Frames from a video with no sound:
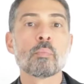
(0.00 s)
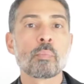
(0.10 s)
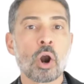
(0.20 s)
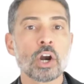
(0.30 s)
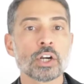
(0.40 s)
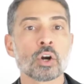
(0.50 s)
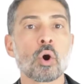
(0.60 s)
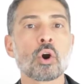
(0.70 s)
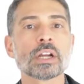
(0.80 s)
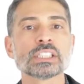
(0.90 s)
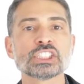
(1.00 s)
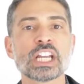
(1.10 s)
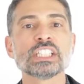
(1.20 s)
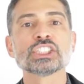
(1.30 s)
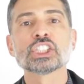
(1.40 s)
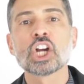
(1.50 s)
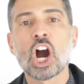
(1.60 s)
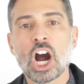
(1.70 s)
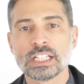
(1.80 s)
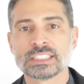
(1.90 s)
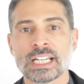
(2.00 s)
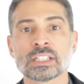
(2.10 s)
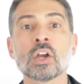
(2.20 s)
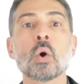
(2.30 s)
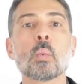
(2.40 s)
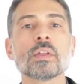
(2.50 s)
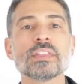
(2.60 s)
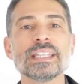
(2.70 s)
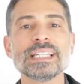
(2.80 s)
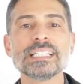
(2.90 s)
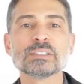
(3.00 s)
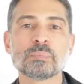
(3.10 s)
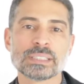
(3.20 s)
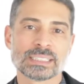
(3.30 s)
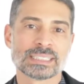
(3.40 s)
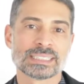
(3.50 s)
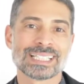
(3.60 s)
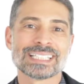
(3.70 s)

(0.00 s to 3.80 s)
Partner or exchange content with these businesses,